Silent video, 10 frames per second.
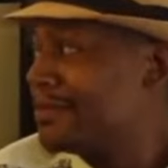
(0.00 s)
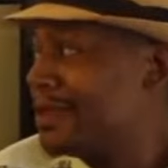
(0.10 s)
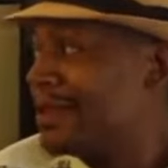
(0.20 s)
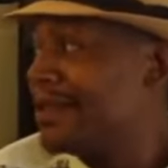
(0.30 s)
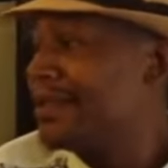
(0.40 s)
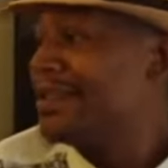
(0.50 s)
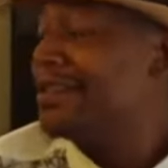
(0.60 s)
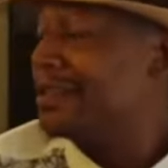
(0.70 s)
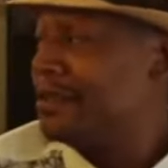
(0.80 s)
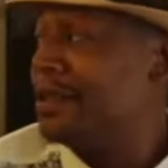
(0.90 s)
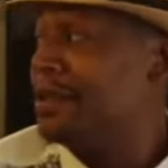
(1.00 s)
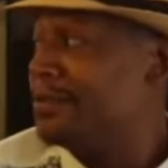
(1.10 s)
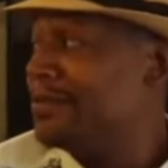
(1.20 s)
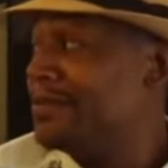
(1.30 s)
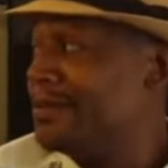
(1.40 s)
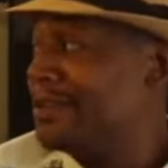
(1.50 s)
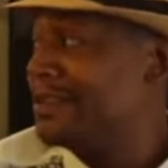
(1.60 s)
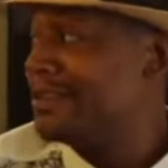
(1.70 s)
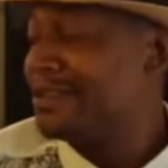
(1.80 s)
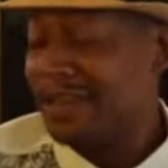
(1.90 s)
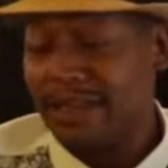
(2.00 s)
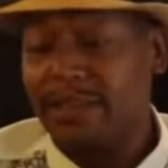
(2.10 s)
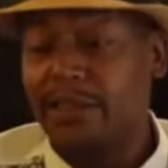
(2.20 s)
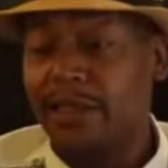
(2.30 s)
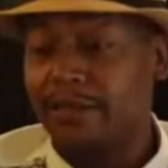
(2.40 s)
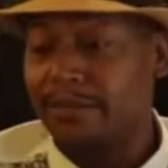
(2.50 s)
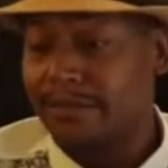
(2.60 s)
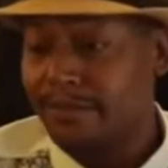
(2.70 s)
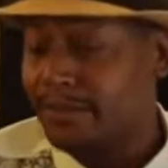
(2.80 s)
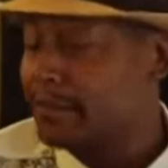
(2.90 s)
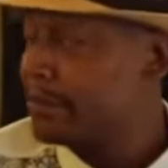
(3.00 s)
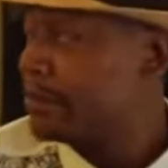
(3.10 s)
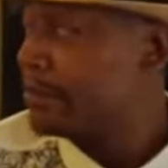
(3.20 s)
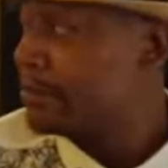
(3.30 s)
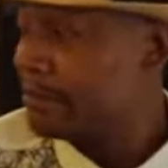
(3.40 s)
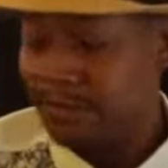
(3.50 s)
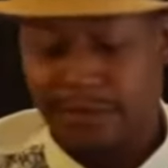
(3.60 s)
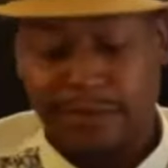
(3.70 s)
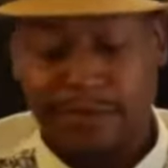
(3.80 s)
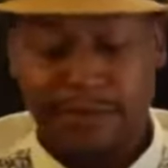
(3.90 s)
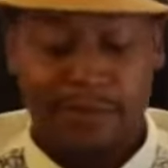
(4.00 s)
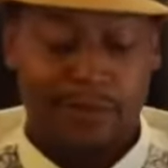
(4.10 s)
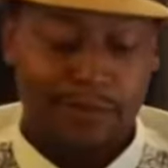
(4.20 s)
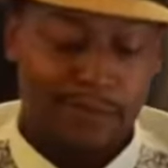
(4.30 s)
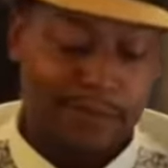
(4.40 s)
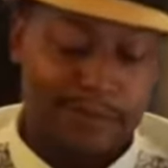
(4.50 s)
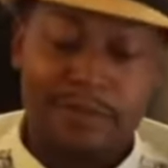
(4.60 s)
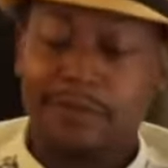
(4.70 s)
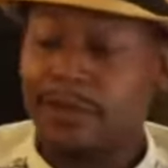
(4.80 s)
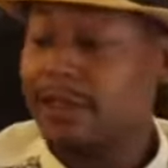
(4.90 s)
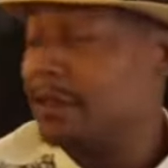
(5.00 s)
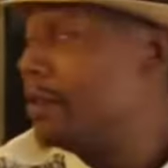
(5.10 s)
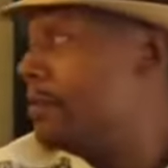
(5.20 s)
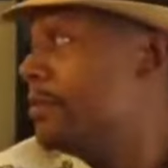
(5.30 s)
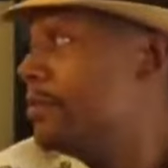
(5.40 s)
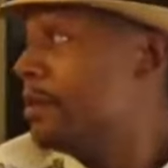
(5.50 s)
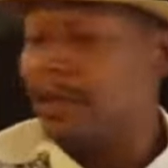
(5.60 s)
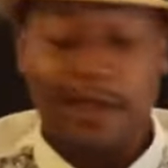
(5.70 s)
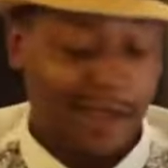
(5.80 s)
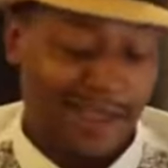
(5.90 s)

Peace, God. Yeah, what you doing out here? Oh, I'm in the military or whatever the case may be. But that's deep. Yeah.